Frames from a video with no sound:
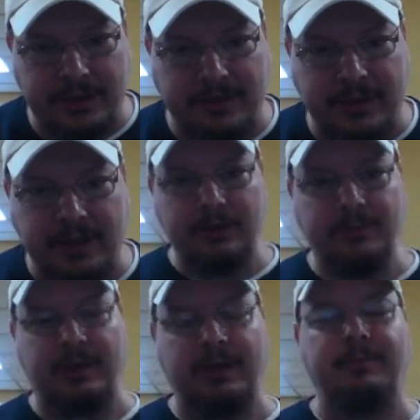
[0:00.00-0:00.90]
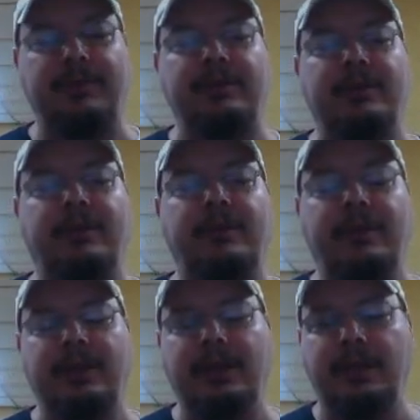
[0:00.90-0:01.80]
video, but let me show you
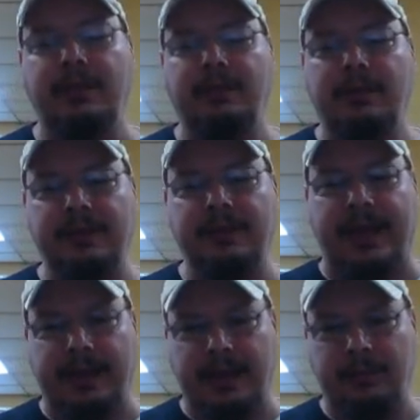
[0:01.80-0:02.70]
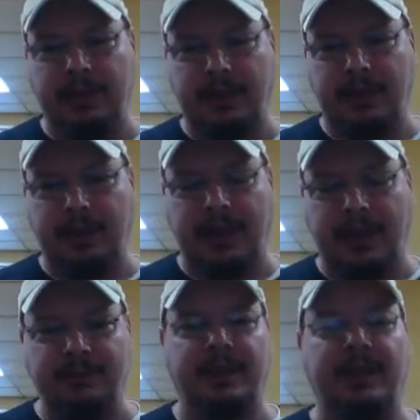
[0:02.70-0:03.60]
the dynamic
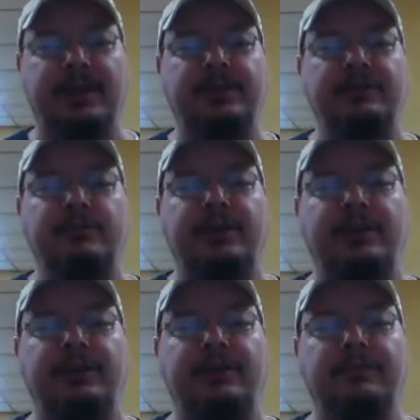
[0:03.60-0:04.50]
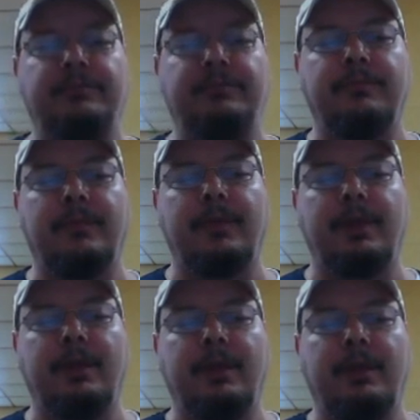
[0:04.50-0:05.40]
applications menu.
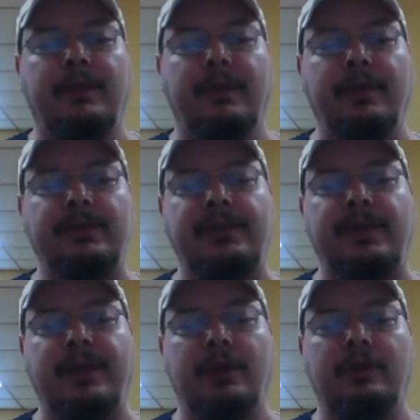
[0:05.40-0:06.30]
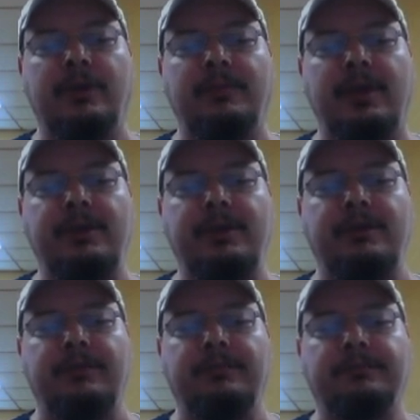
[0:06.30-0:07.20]
This is the Obamenu,
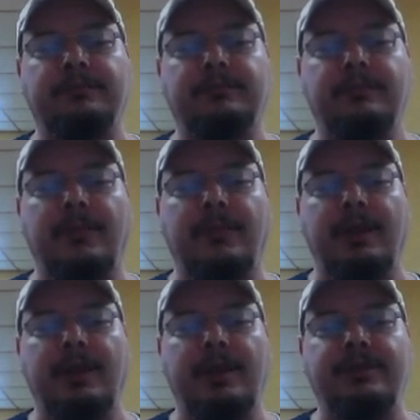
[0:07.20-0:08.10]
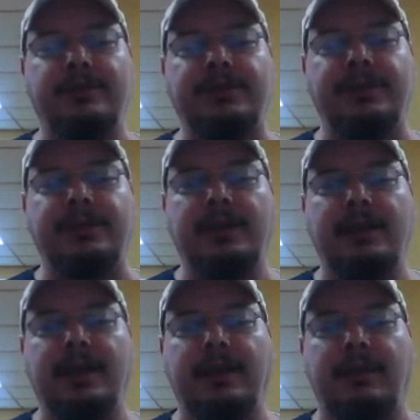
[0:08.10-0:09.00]
and as you see, I
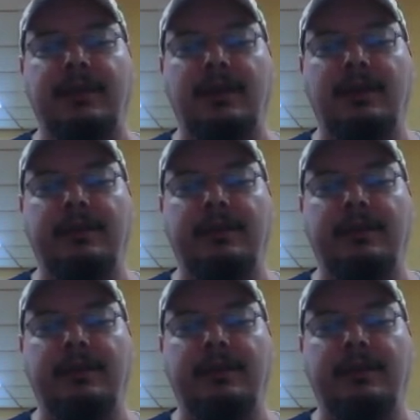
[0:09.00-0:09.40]
have all of